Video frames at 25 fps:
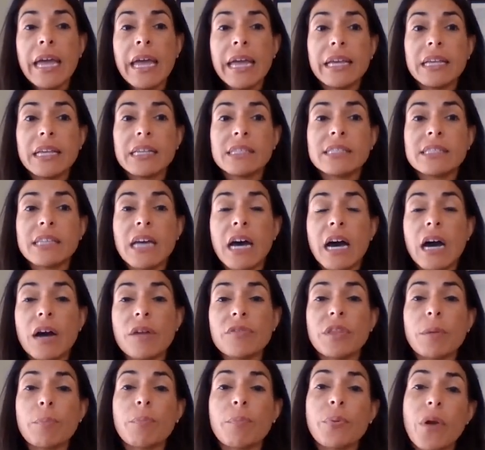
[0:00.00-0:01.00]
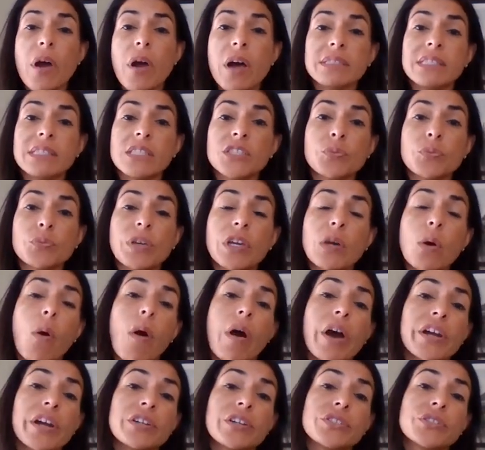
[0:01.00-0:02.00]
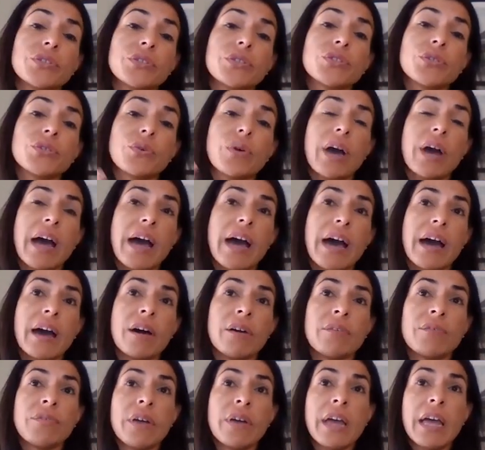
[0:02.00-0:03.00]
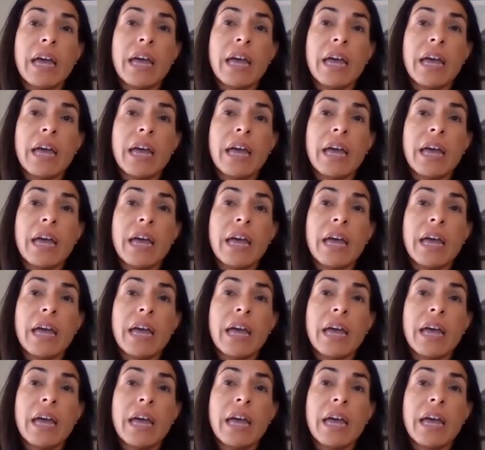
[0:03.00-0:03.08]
is the process requires you to have